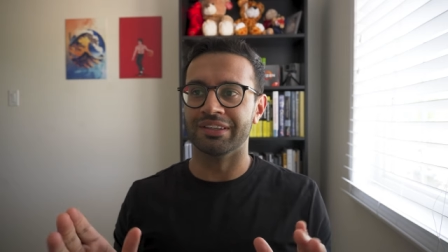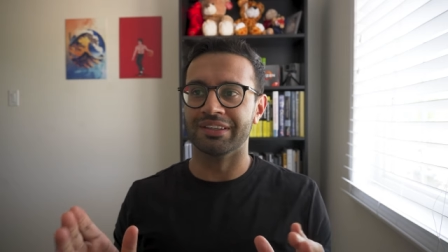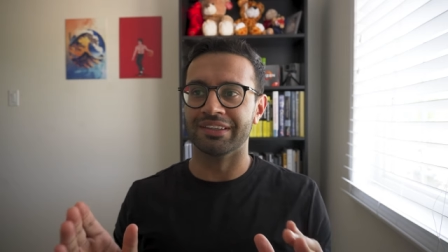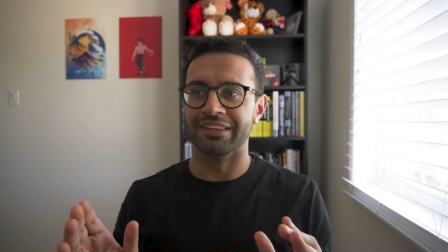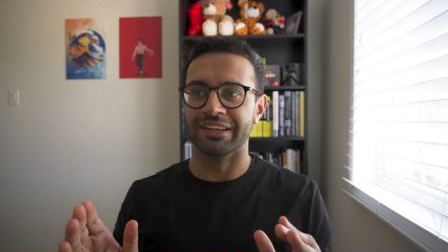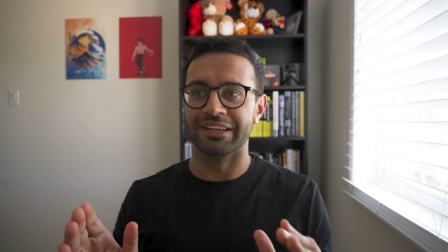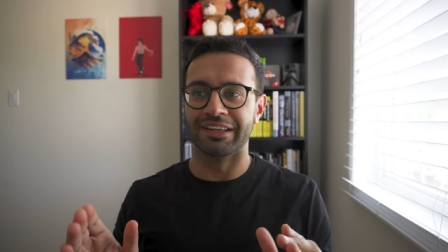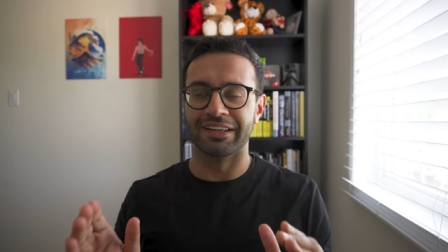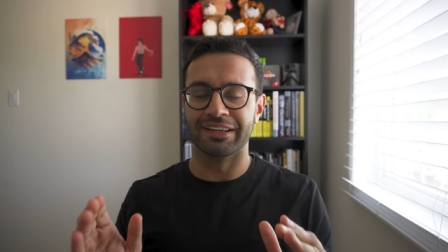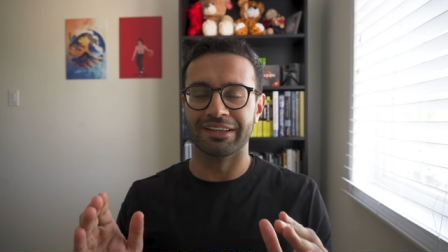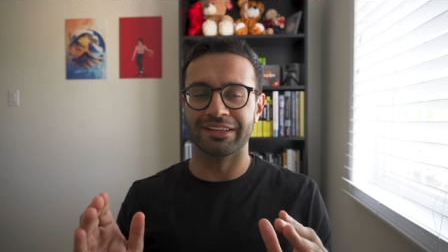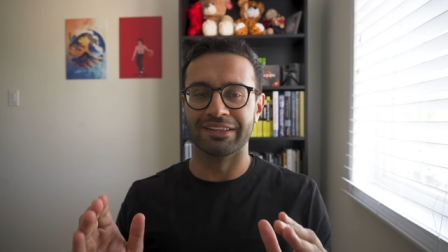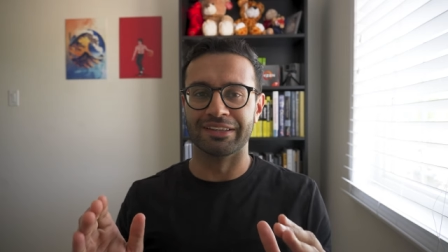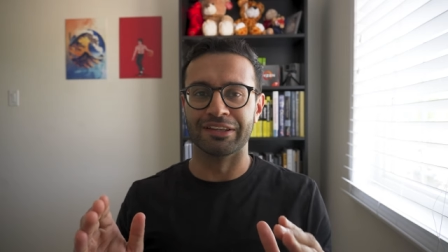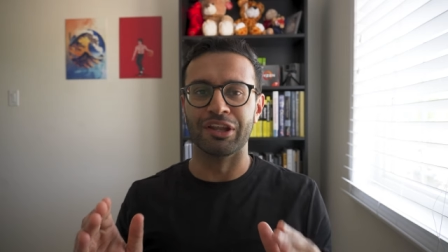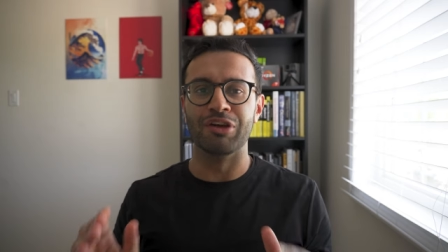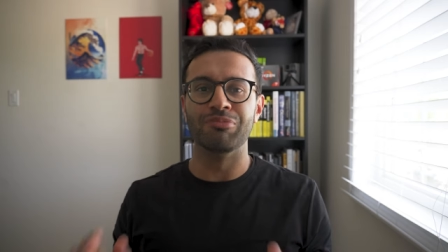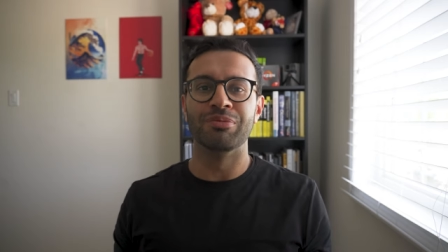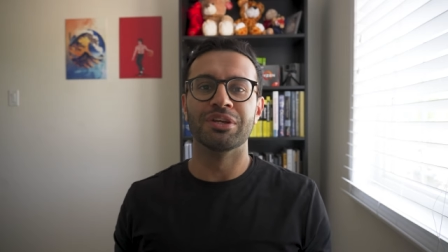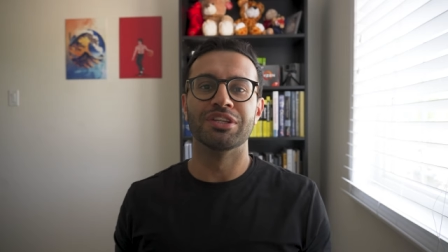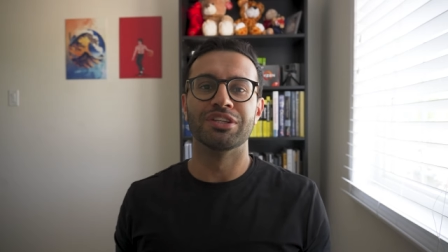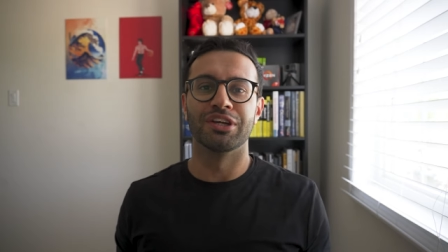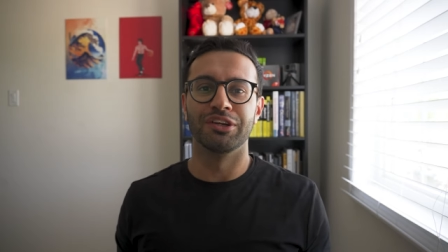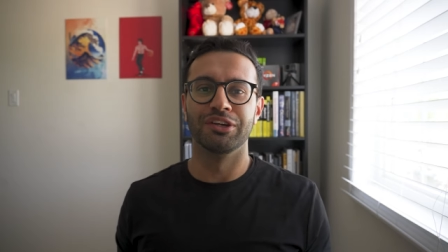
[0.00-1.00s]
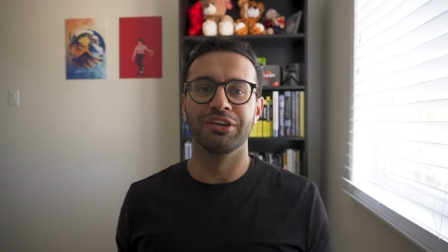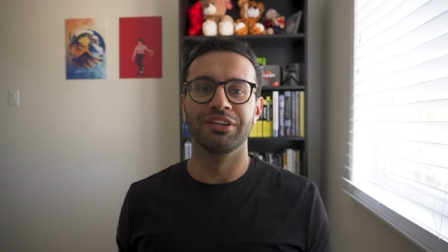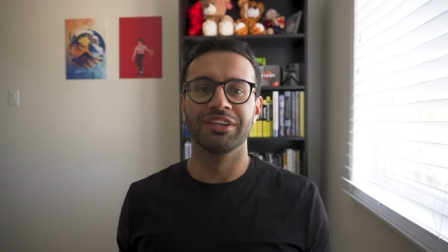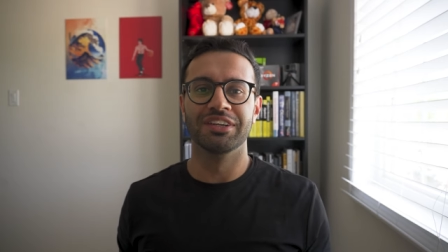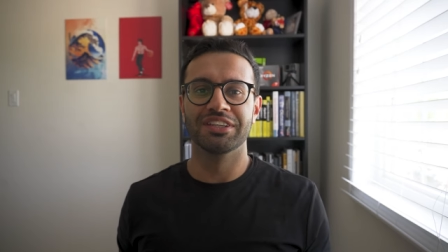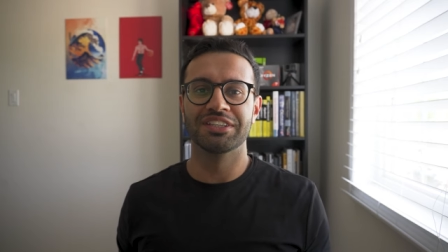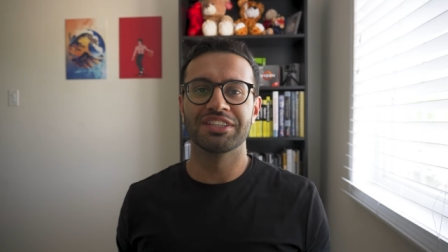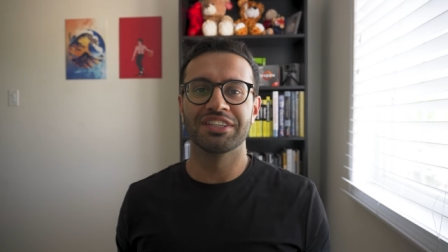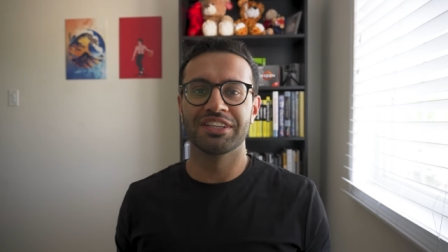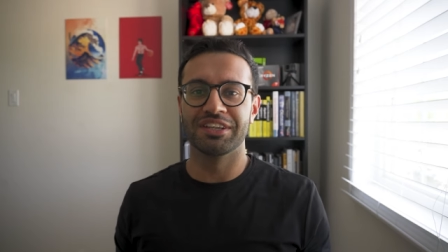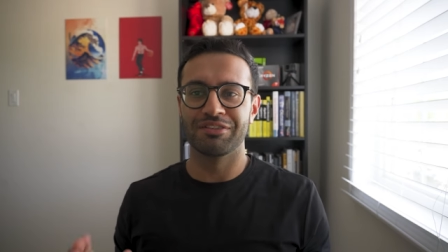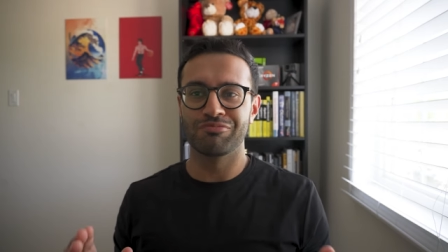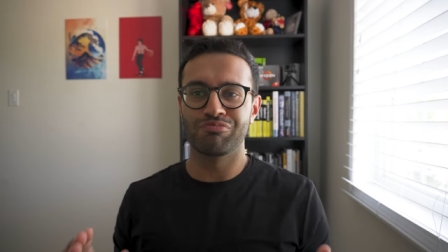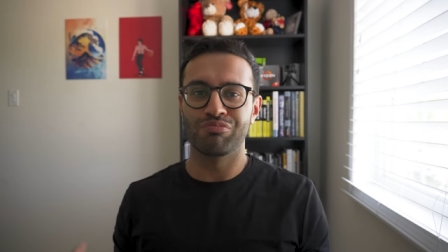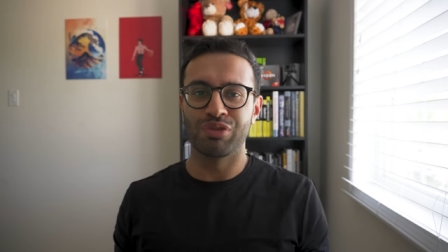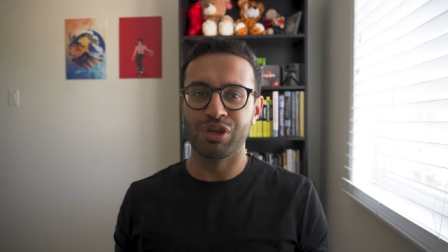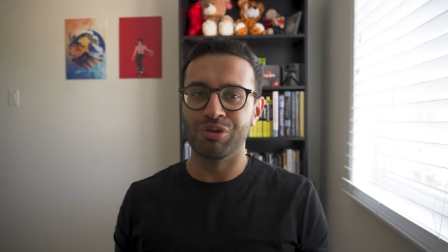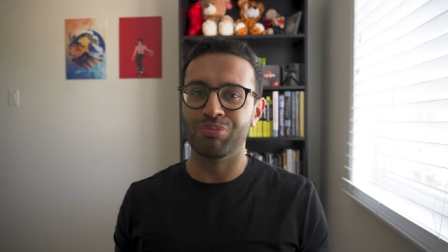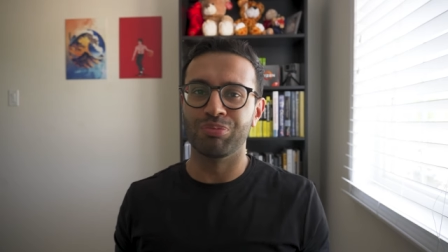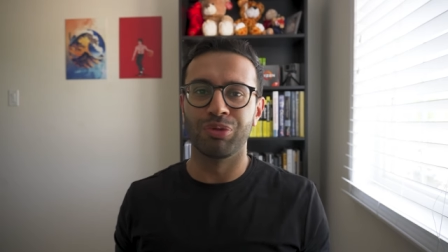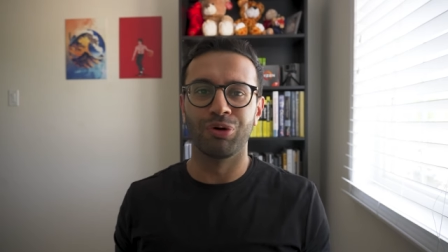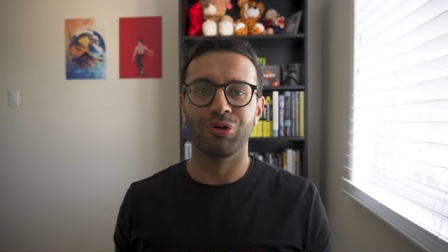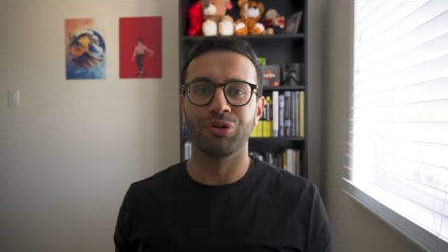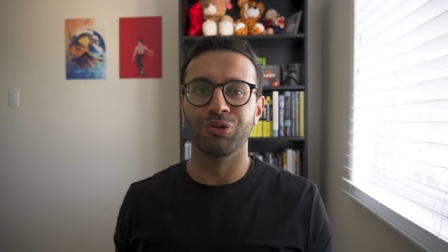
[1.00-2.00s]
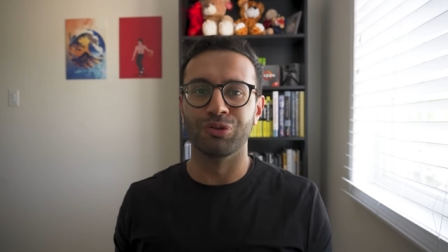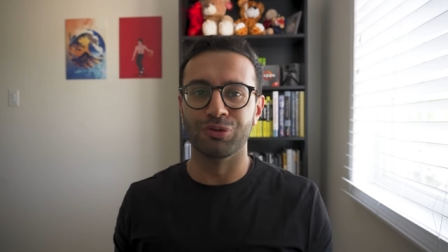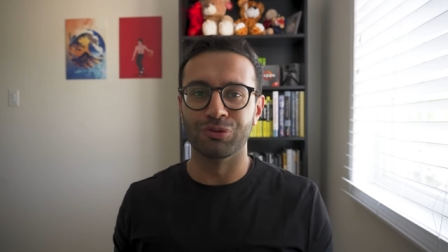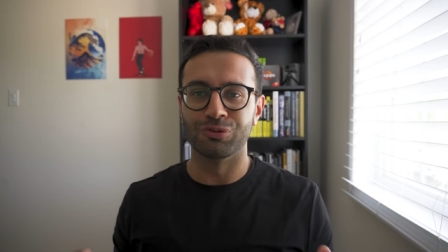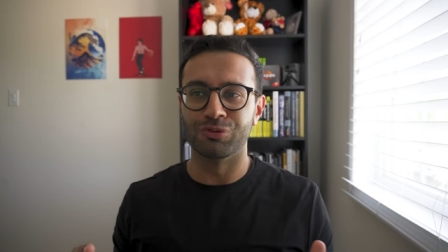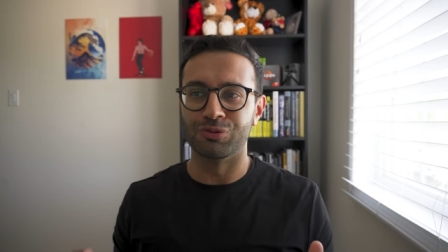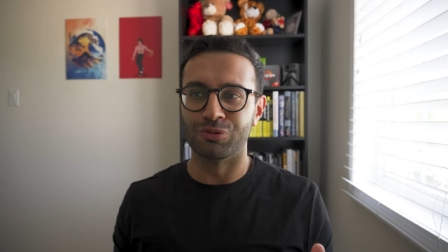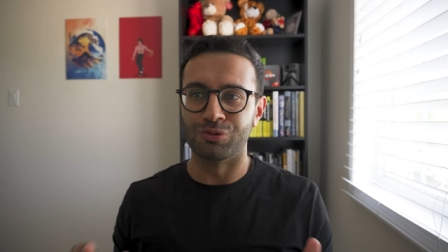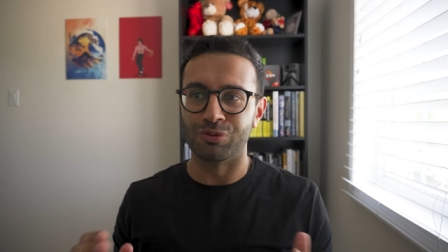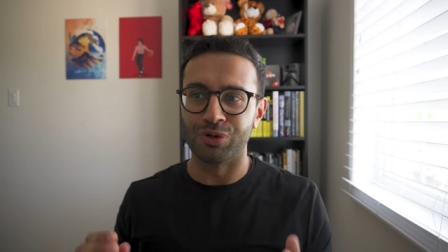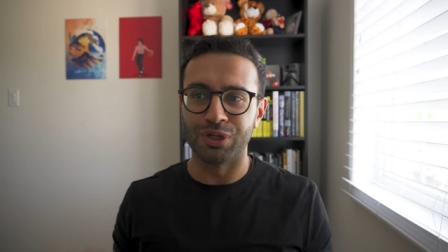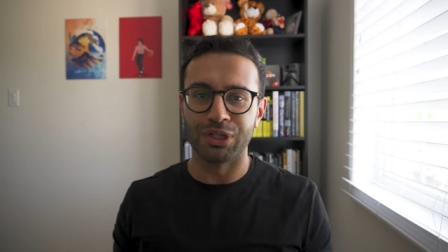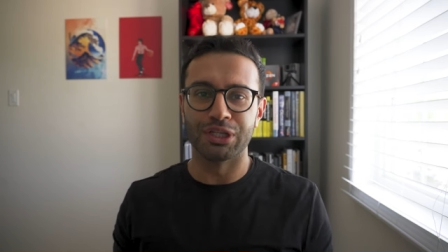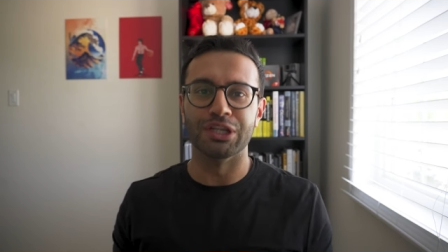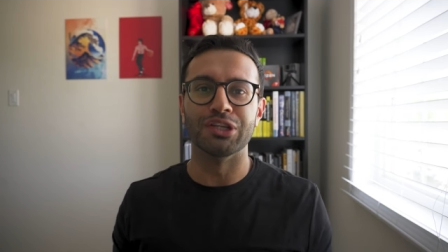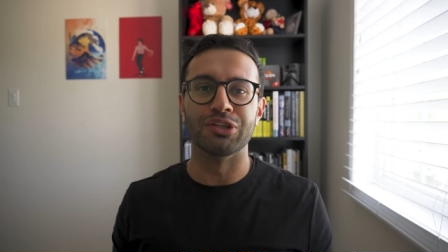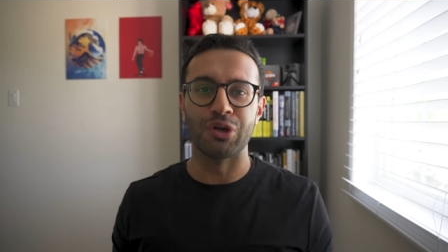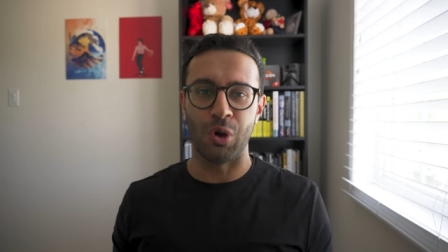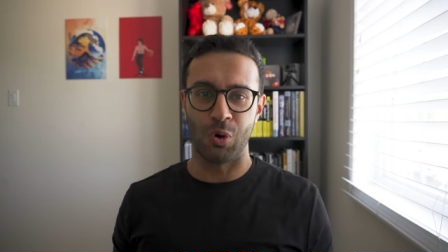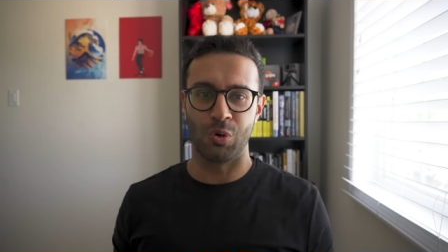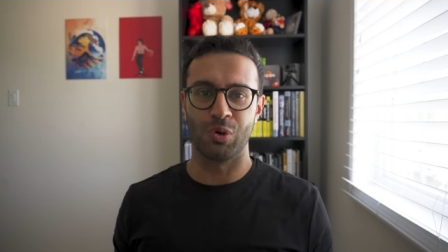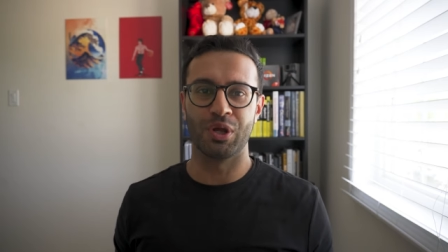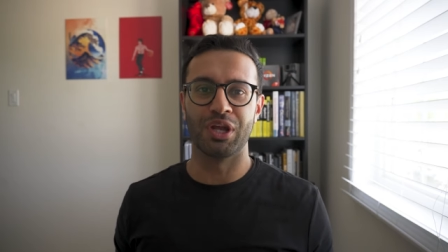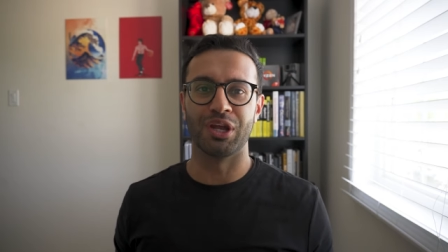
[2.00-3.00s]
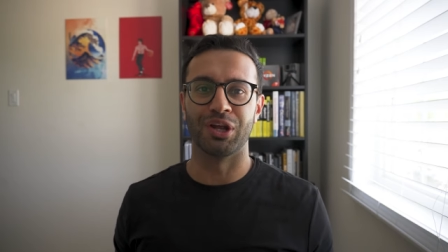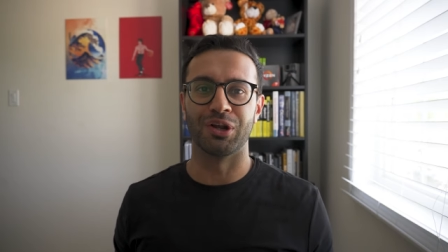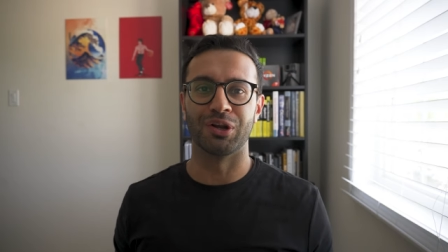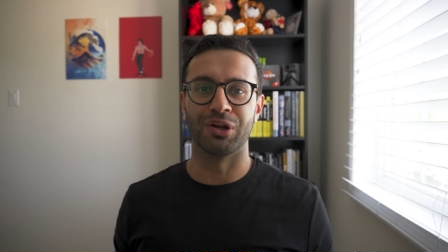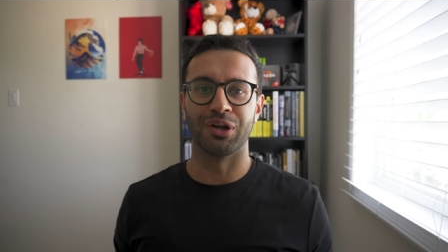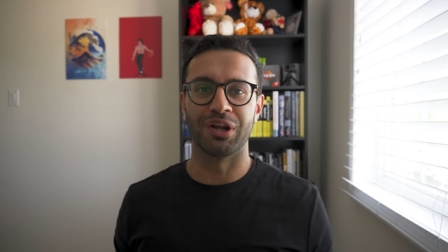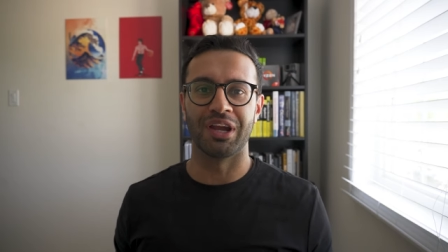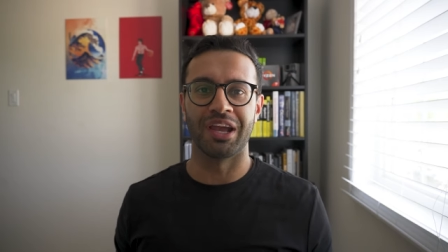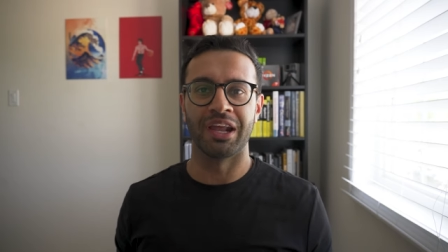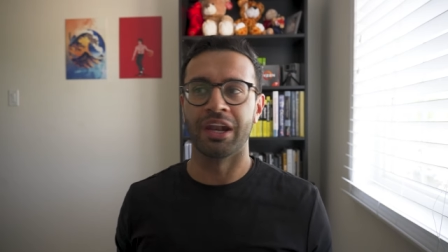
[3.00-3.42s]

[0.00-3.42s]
Like, let me tell you this, people really don't care.